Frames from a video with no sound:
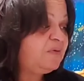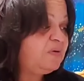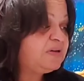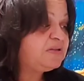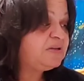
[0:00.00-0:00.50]

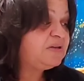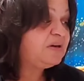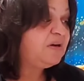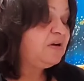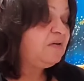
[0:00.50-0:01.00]
was it?
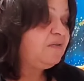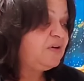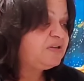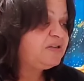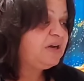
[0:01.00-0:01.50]

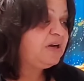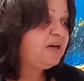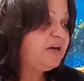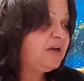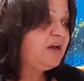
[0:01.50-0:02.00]

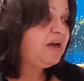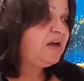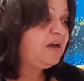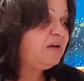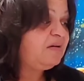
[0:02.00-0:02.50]
Fertility
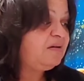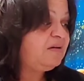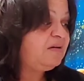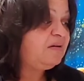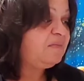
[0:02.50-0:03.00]

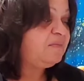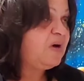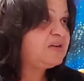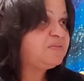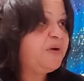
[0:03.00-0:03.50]
and
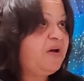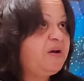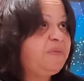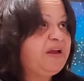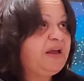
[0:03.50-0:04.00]

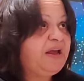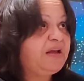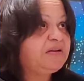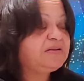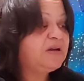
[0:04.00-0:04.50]
Prosperity
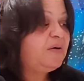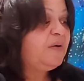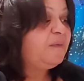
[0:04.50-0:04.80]
Begins.